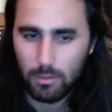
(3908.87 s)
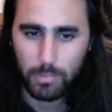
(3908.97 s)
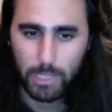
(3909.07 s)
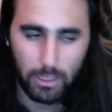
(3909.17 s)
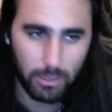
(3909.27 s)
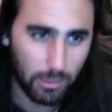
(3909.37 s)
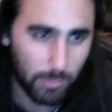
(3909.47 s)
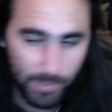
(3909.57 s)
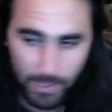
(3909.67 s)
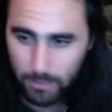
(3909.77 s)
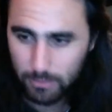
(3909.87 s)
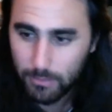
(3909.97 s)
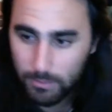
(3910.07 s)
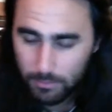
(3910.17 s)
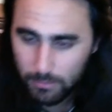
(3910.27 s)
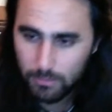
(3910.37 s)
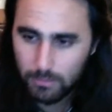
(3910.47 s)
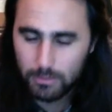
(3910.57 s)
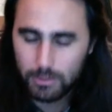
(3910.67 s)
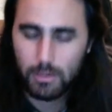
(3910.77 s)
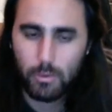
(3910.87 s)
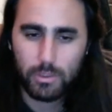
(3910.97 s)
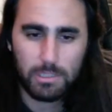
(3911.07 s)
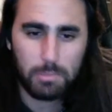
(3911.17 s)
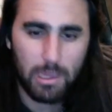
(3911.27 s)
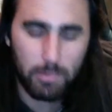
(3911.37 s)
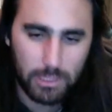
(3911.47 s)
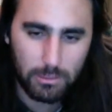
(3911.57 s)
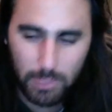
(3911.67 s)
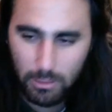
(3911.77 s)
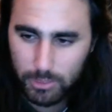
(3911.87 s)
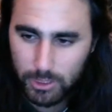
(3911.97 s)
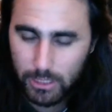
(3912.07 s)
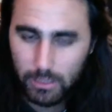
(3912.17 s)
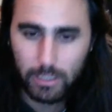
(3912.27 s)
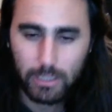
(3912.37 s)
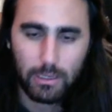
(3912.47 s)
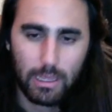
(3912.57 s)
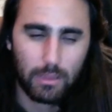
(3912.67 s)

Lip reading: Yeah, you can email me that. Just no one spam me some dumb shit like a